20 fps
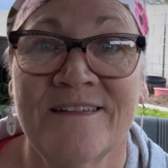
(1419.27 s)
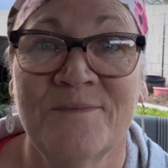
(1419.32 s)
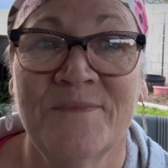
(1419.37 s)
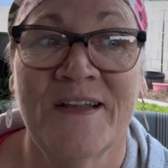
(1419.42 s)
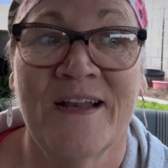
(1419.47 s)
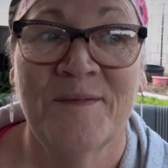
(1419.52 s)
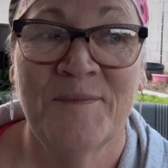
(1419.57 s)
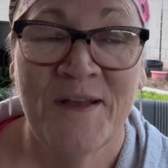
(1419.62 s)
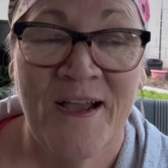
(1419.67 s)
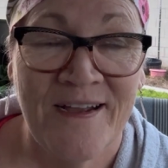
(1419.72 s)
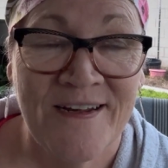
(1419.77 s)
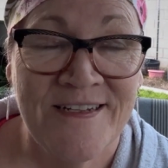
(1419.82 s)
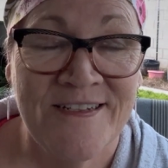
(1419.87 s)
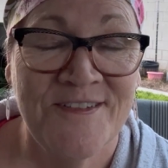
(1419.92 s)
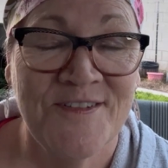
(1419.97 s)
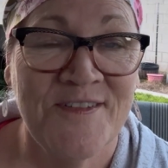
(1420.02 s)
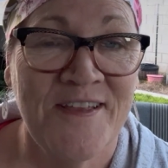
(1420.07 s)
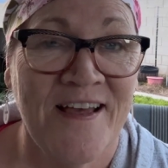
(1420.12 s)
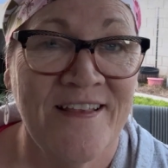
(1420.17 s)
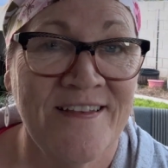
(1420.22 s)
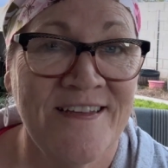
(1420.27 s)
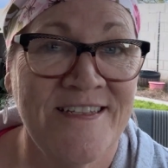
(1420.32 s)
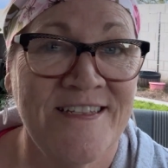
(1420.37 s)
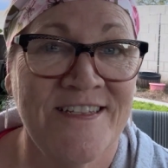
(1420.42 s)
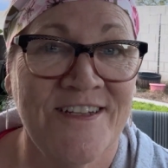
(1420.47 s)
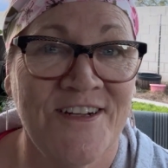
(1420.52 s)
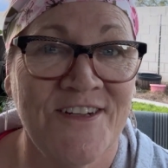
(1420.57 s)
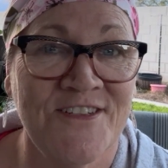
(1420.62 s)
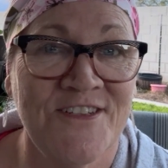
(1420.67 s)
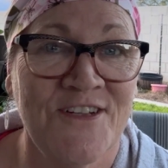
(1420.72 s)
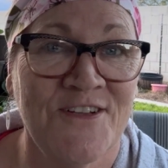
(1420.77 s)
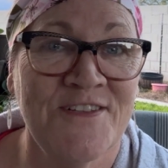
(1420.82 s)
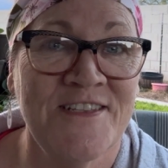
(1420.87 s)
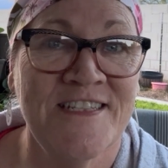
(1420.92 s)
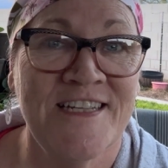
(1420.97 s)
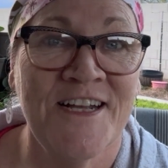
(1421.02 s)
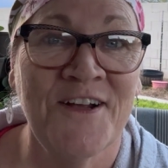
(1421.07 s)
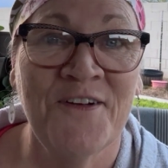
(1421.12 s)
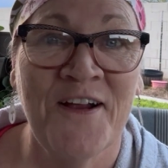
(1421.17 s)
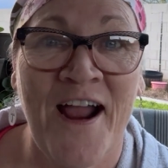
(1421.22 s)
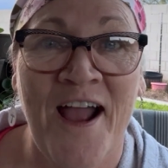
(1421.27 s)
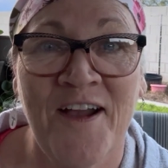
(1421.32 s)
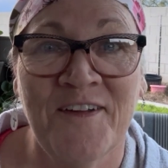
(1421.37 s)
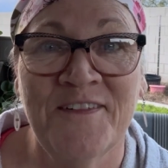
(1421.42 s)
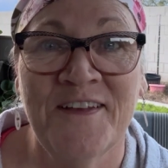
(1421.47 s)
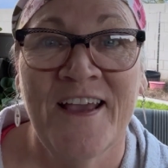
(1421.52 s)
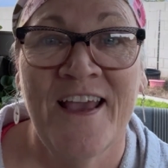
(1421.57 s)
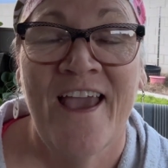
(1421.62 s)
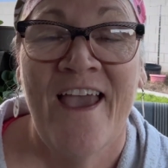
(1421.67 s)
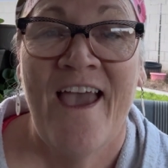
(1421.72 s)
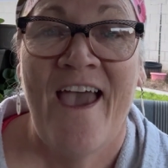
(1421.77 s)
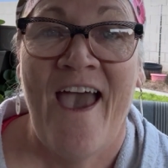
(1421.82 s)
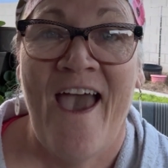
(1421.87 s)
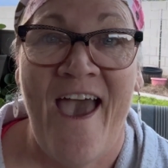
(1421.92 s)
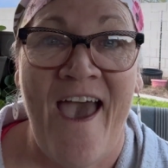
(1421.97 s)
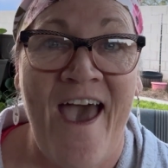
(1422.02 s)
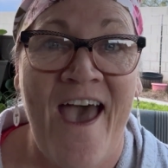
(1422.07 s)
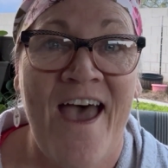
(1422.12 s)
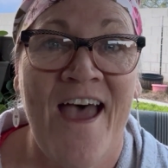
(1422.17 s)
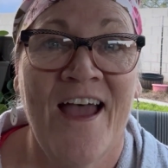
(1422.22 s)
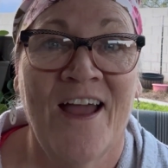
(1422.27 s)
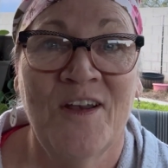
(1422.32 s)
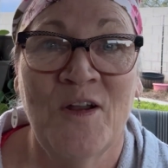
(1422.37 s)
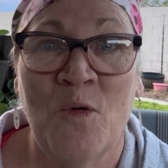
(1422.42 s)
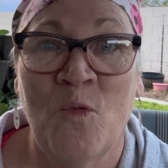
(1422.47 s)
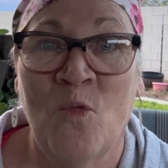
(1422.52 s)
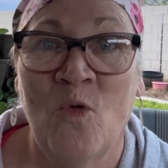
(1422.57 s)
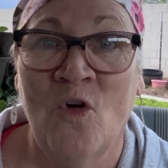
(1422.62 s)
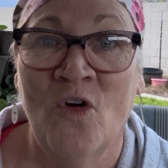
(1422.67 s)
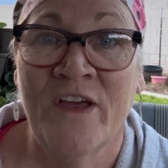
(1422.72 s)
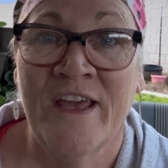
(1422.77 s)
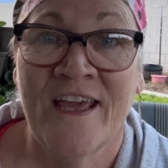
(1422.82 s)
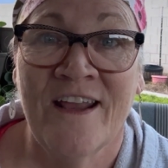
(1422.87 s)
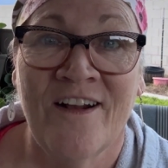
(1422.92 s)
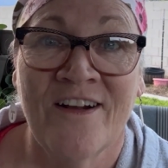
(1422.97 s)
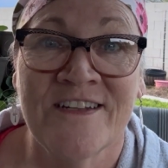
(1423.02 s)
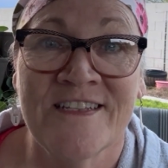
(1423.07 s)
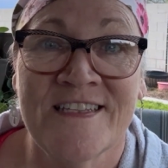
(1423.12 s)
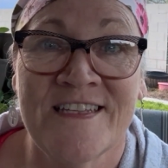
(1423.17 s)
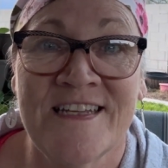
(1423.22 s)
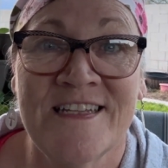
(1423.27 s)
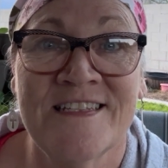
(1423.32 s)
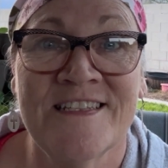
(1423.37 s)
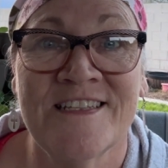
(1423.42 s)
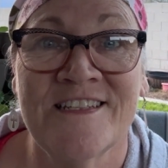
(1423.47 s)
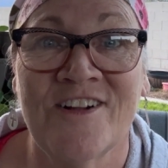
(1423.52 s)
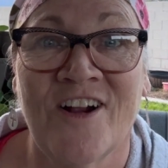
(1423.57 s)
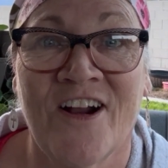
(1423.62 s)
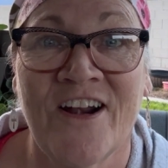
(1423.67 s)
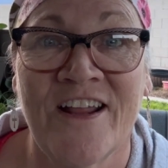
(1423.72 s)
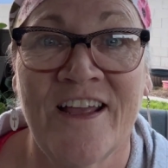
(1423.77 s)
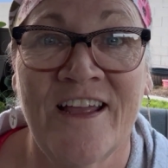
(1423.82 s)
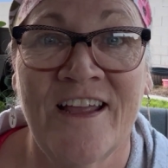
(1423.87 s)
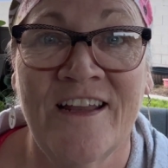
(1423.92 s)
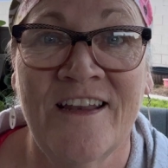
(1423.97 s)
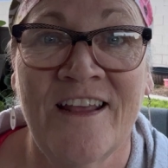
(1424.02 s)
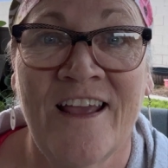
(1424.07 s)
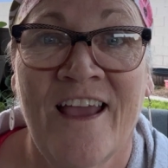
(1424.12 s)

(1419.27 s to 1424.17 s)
But I'm not going to do that this year. So stick around and we'll get our seeds started